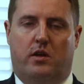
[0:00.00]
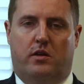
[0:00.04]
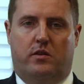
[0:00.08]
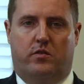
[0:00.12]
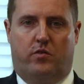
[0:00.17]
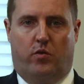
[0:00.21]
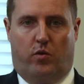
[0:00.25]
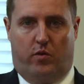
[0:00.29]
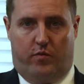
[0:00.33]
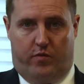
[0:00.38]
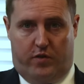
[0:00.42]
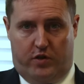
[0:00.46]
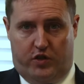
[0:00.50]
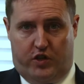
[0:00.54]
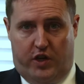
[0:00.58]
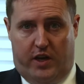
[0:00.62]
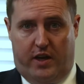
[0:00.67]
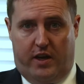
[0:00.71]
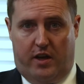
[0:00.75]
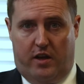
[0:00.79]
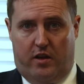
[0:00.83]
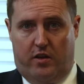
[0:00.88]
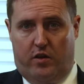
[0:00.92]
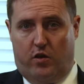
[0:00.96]
So in
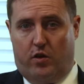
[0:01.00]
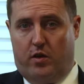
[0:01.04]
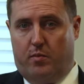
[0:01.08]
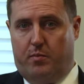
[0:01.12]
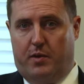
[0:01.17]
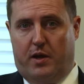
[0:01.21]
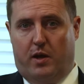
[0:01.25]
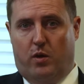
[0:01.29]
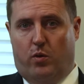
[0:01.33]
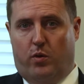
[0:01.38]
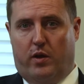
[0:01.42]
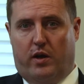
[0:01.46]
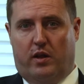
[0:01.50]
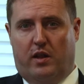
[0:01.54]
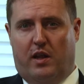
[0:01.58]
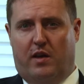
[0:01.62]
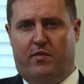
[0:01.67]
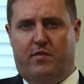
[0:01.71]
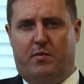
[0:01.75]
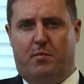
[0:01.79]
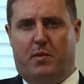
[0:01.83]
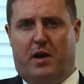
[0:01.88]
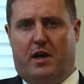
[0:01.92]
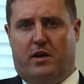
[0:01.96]
Virginia, you can be going
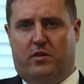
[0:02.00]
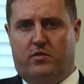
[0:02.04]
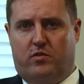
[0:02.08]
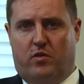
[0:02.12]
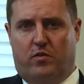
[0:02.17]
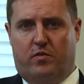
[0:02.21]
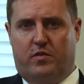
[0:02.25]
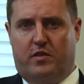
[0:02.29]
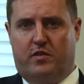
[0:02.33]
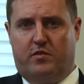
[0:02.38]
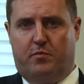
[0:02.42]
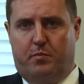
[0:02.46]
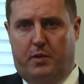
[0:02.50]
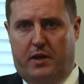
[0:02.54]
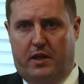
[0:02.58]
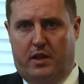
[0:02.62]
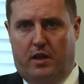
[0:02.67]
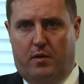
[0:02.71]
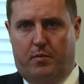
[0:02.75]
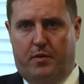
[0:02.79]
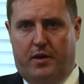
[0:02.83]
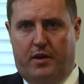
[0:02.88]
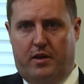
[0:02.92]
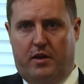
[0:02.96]
11 miles over the speed
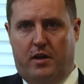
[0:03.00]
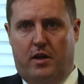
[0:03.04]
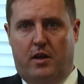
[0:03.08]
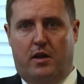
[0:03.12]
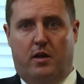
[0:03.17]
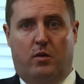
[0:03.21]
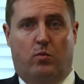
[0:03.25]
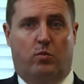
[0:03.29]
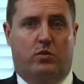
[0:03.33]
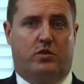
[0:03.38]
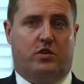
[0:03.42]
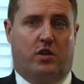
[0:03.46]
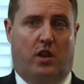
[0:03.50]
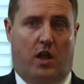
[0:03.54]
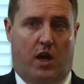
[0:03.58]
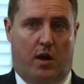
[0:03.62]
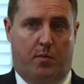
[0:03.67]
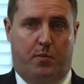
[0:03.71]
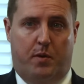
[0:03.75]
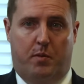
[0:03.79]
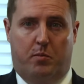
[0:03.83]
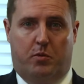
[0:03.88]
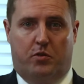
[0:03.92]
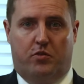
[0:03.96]
limit, which a lot
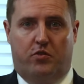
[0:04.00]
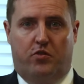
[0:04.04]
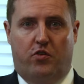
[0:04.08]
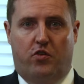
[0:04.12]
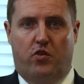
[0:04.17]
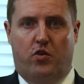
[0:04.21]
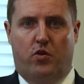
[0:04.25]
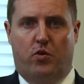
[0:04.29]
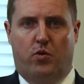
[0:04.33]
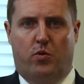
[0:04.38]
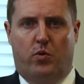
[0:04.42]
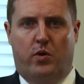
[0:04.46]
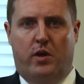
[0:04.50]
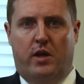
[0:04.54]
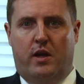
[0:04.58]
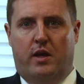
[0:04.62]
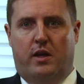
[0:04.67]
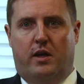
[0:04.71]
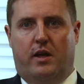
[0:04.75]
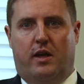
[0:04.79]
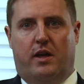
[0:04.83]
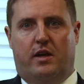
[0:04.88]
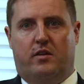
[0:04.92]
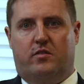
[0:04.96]
of people do,
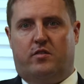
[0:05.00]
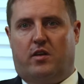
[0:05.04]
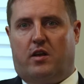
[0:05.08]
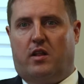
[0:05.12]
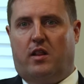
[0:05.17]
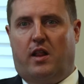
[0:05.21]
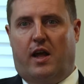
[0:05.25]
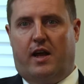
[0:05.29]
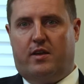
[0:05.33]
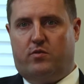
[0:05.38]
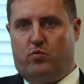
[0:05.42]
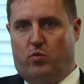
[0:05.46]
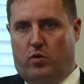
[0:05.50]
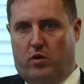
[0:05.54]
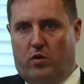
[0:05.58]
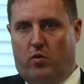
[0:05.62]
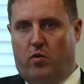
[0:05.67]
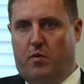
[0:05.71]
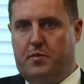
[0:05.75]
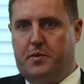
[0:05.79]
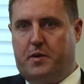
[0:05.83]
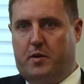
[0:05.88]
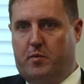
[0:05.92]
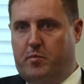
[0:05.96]
and it's a Class 1
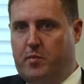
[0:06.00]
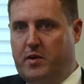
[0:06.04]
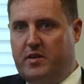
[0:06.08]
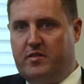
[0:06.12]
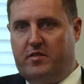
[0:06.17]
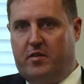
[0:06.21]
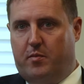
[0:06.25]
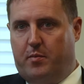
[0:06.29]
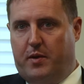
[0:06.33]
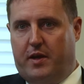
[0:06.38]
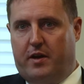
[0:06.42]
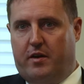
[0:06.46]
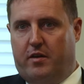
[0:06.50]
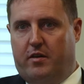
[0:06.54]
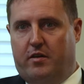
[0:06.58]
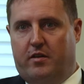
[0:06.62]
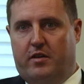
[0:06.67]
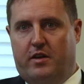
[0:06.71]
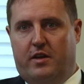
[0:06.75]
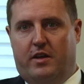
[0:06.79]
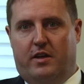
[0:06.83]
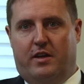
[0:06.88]
criminal misdemeanor,